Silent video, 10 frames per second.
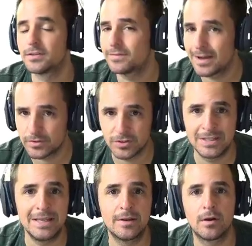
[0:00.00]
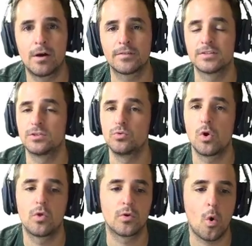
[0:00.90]
Guys are teeing off because you know
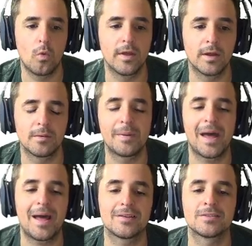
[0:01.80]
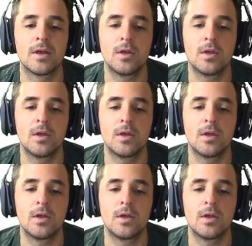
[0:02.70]
they're only going to pass.